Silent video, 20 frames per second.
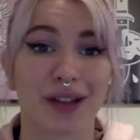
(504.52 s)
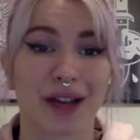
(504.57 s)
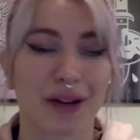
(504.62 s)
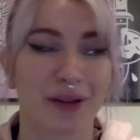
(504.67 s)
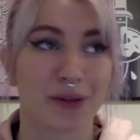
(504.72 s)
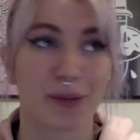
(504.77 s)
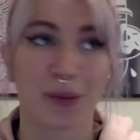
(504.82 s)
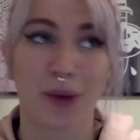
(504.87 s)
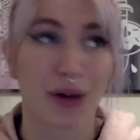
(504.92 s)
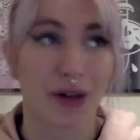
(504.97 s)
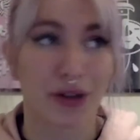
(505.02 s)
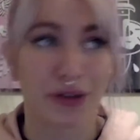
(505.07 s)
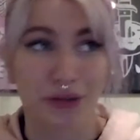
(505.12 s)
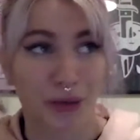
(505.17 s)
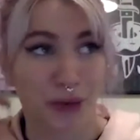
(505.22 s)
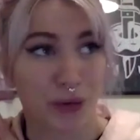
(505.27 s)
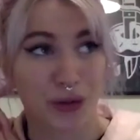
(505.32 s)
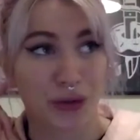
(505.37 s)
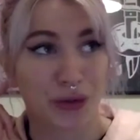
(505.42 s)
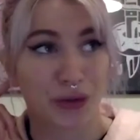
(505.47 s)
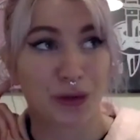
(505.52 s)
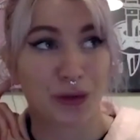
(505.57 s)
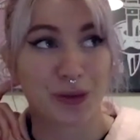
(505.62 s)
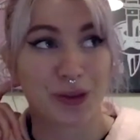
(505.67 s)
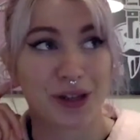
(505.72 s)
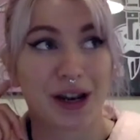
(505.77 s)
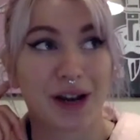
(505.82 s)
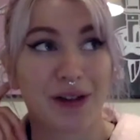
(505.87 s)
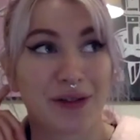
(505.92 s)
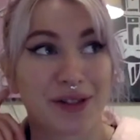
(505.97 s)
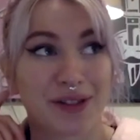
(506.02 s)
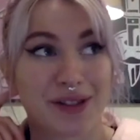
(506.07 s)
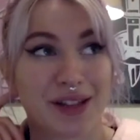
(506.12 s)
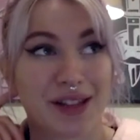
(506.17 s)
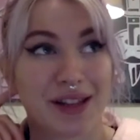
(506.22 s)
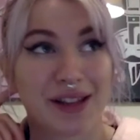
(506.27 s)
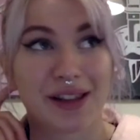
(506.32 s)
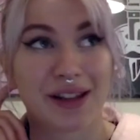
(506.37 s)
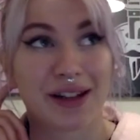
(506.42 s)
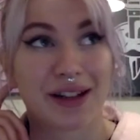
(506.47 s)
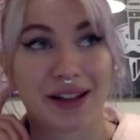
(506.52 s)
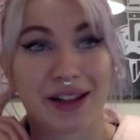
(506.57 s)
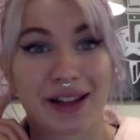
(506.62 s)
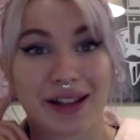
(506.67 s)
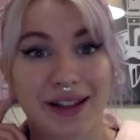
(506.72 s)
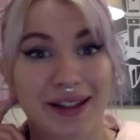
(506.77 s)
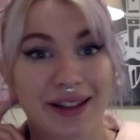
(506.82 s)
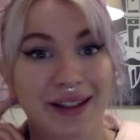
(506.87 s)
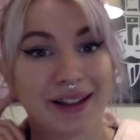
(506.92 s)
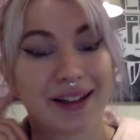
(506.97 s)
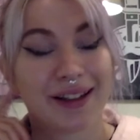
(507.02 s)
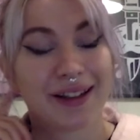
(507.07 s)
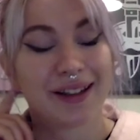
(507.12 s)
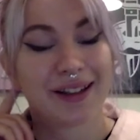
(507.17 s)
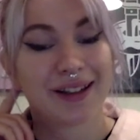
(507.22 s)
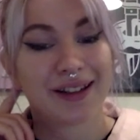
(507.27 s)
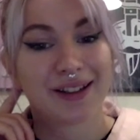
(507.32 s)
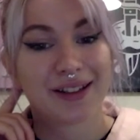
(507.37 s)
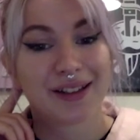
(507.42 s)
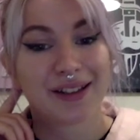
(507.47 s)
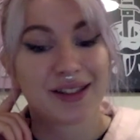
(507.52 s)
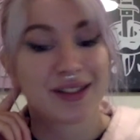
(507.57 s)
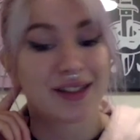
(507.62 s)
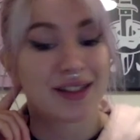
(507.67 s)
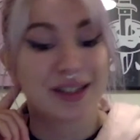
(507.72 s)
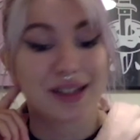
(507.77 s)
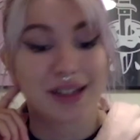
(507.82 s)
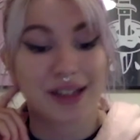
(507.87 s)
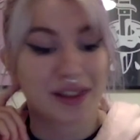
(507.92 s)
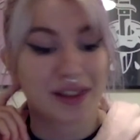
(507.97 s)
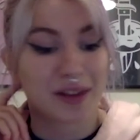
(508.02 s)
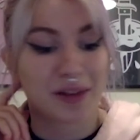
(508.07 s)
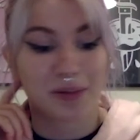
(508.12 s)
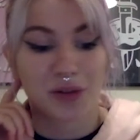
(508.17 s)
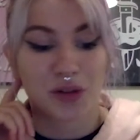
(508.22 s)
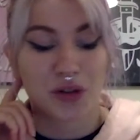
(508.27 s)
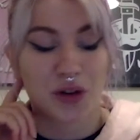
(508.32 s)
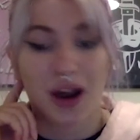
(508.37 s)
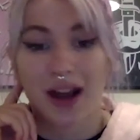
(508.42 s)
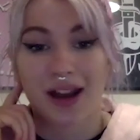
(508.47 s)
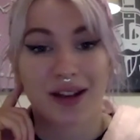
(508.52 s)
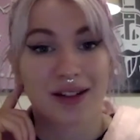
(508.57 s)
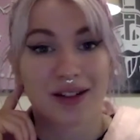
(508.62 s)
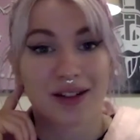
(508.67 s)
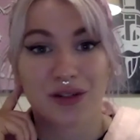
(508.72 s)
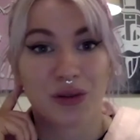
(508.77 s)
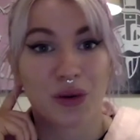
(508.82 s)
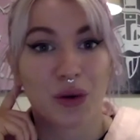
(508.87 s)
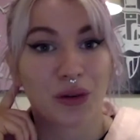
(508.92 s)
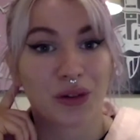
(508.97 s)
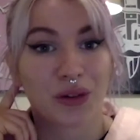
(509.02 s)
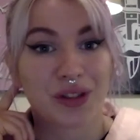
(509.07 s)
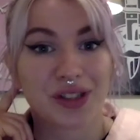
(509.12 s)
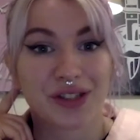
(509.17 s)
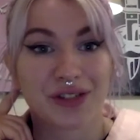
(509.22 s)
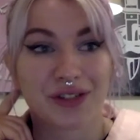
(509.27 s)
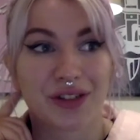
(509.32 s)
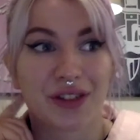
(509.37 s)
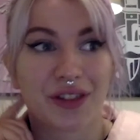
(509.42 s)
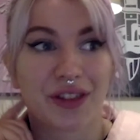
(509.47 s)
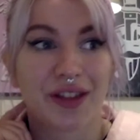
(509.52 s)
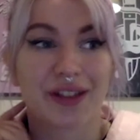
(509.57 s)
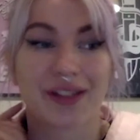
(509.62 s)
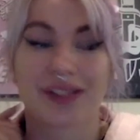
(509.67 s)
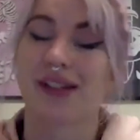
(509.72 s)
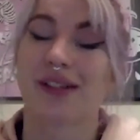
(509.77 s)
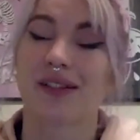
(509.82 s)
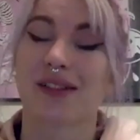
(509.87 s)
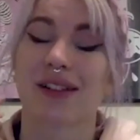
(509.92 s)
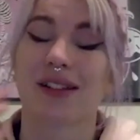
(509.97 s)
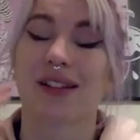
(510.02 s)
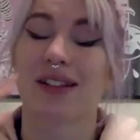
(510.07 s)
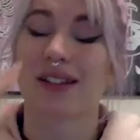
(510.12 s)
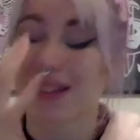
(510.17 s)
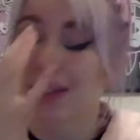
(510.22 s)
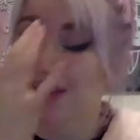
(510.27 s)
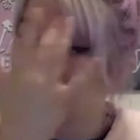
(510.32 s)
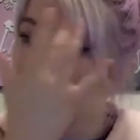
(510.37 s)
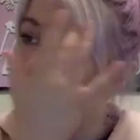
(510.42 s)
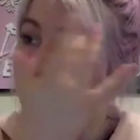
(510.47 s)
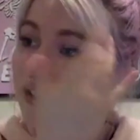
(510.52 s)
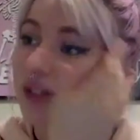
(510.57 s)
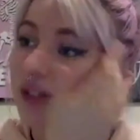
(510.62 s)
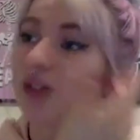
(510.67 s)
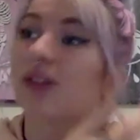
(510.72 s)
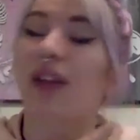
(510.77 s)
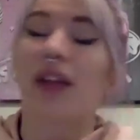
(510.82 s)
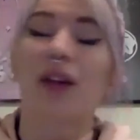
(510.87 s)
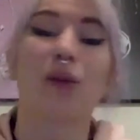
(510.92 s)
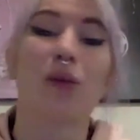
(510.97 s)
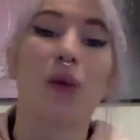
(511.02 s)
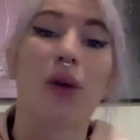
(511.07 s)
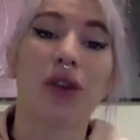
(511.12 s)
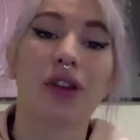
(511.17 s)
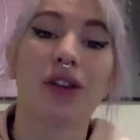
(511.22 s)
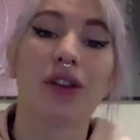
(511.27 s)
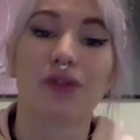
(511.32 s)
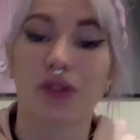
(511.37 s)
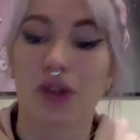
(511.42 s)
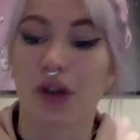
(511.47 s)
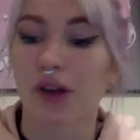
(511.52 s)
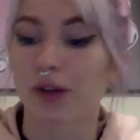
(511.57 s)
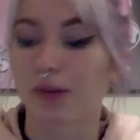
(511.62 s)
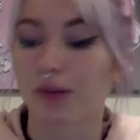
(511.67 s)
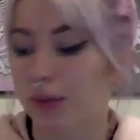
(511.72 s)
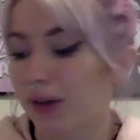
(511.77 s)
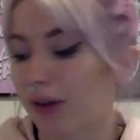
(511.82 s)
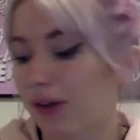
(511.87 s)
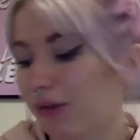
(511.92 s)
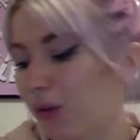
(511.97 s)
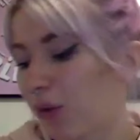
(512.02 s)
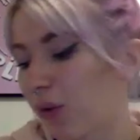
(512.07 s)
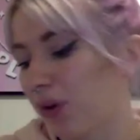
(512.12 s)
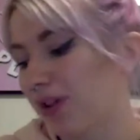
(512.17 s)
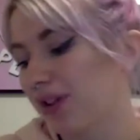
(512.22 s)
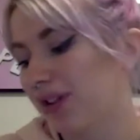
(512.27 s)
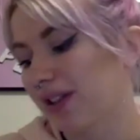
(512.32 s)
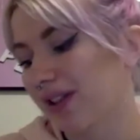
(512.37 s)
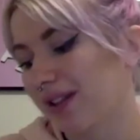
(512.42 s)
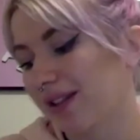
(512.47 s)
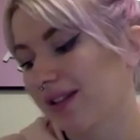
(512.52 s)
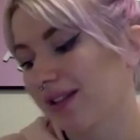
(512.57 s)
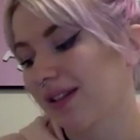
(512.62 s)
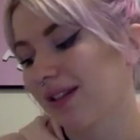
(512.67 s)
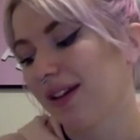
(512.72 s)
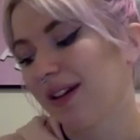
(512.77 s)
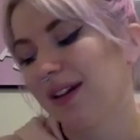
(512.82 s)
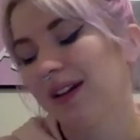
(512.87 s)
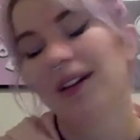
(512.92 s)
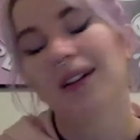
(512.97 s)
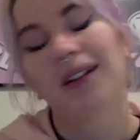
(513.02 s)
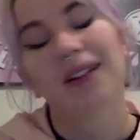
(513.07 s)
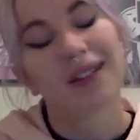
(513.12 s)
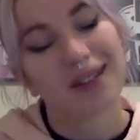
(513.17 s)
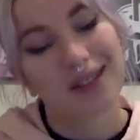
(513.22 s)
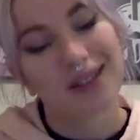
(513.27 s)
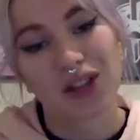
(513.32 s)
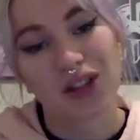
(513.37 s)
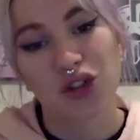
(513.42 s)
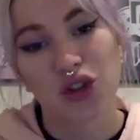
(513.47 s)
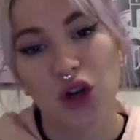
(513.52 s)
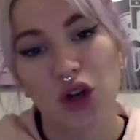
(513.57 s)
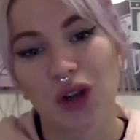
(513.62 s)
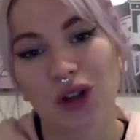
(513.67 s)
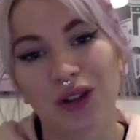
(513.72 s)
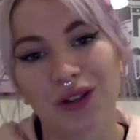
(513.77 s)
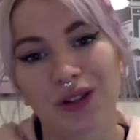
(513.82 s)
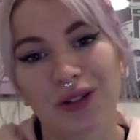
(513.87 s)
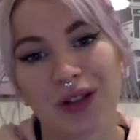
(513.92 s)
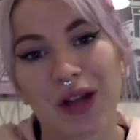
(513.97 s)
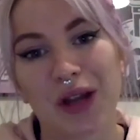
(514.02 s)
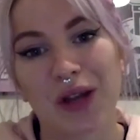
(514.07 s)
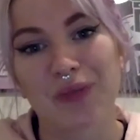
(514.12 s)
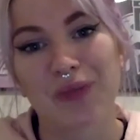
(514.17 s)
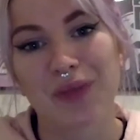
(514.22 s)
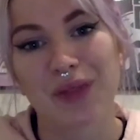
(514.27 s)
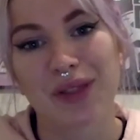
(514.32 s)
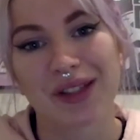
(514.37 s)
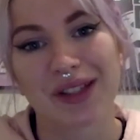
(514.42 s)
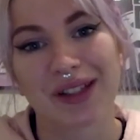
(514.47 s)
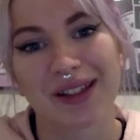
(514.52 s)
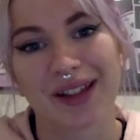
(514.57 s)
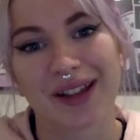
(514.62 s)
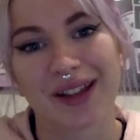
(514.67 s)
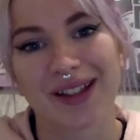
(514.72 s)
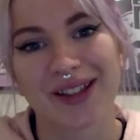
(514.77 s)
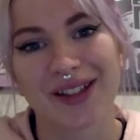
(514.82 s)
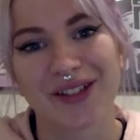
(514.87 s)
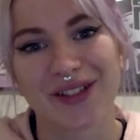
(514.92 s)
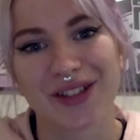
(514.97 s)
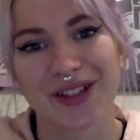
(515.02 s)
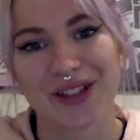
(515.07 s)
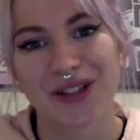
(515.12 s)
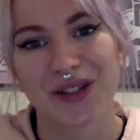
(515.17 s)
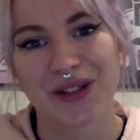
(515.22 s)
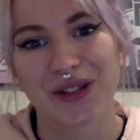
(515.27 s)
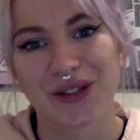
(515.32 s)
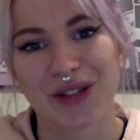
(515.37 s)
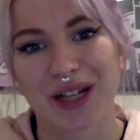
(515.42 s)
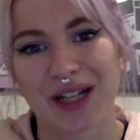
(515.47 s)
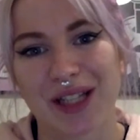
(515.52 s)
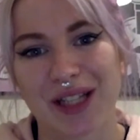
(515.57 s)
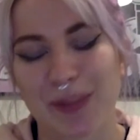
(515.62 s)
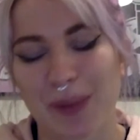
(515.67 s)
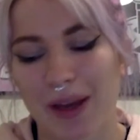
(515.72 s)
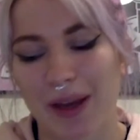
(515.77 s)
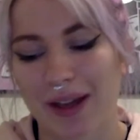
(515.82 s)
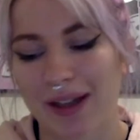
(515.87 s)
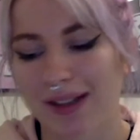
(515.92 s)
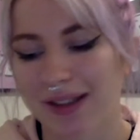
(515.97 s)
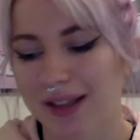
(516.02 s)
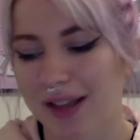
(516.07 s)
I was part of the focus groups, and I was sitting there like seeing them try and do all these different things, and I was like, this is really good, like what they've done. But of course, it's the struggle, like missing that degree show aspect.